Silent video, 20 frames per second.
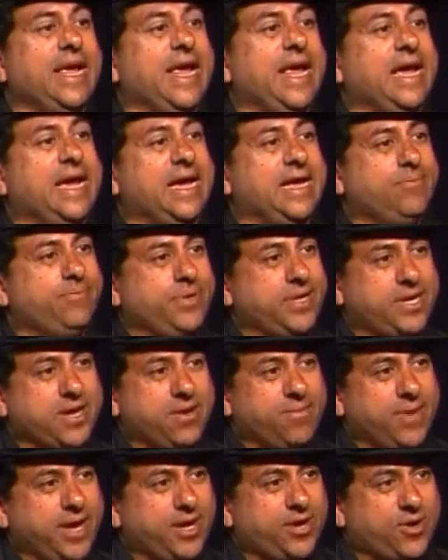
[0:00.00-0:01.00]
and
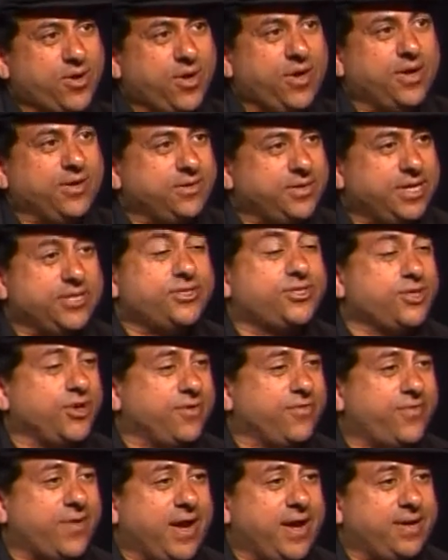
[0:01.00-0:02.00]
become a
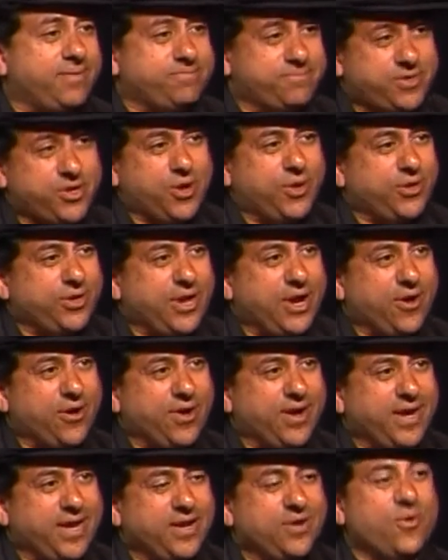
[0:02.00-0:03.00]
certified
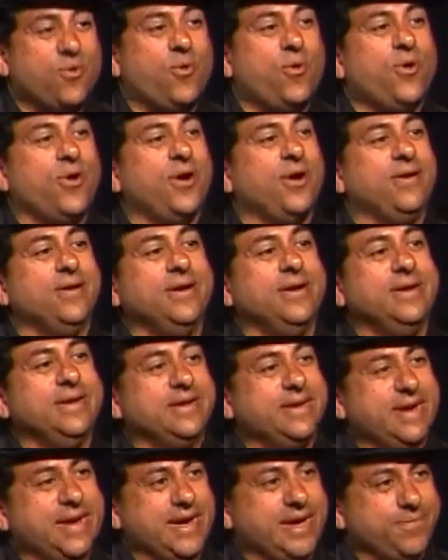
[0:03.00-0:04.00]
culinarian or
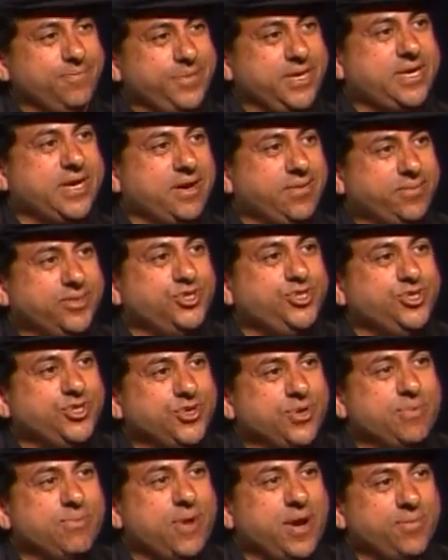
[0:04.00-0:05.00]
become a
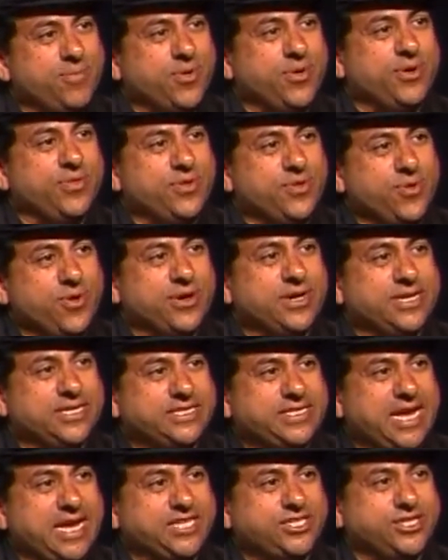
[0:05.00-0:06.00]
junior member of the
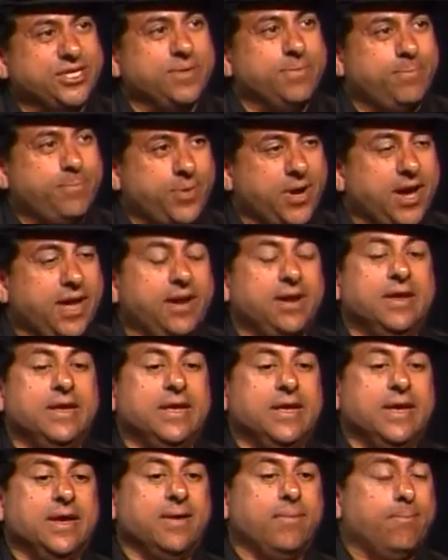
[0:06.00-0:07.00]
organization. But
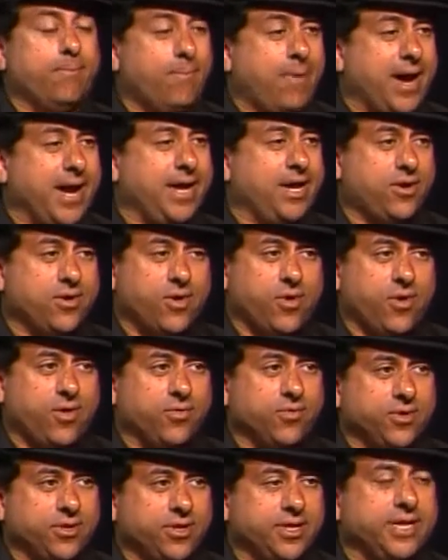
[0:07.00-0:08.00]
my
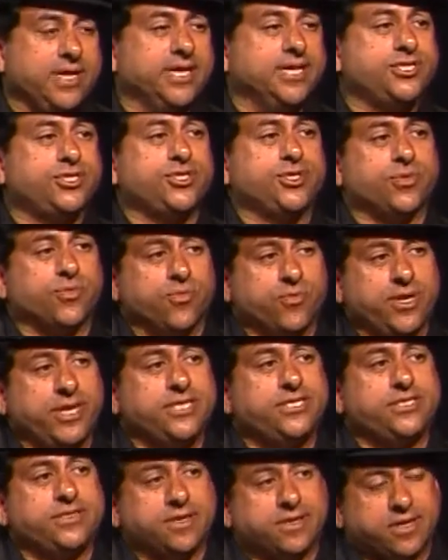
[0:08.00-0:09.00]
goal really is to
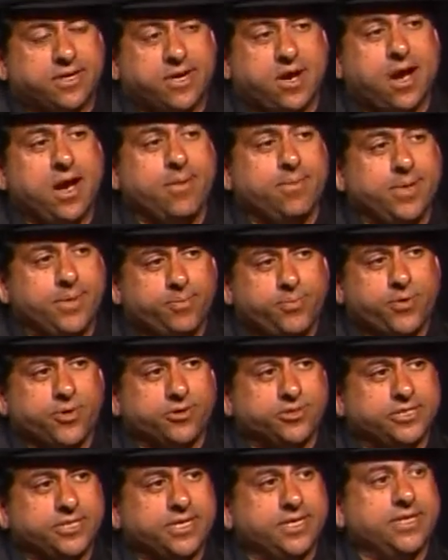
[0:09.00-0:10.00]
reach the common
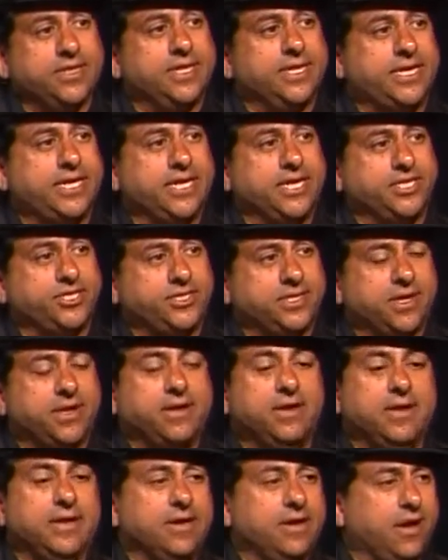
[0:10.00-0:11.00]
person in the
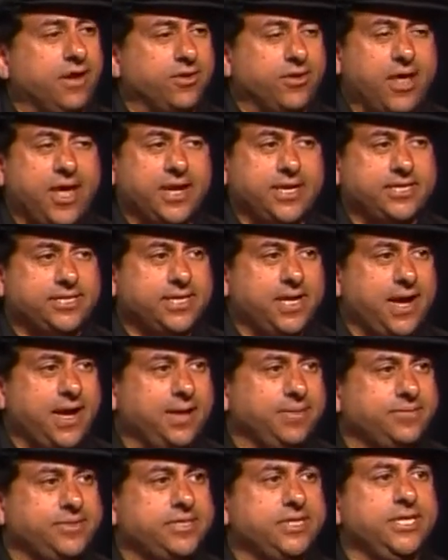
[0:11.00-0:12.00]
kitchen. A lot of
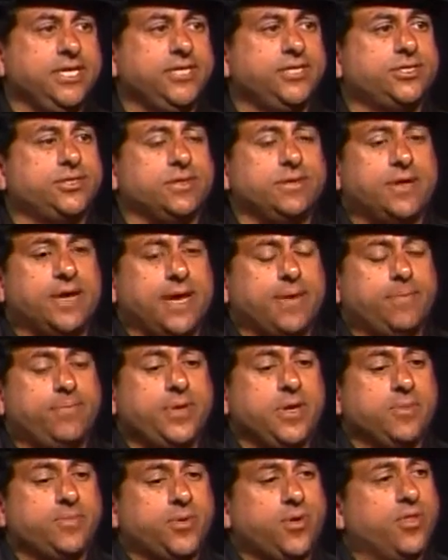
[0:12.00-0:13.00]
times these
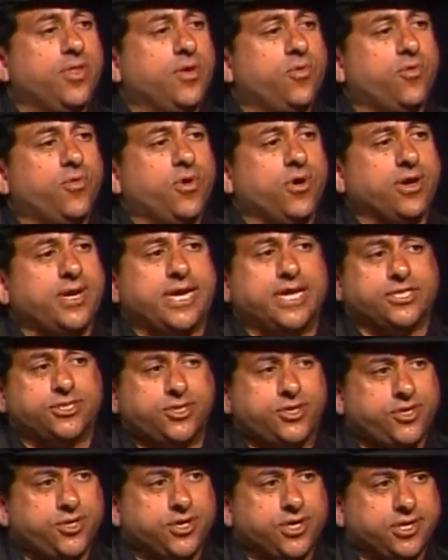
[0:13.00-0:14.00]
people that work
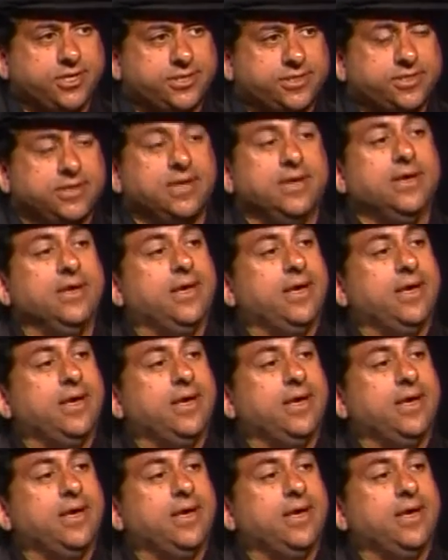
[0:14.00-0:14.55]
as cooks,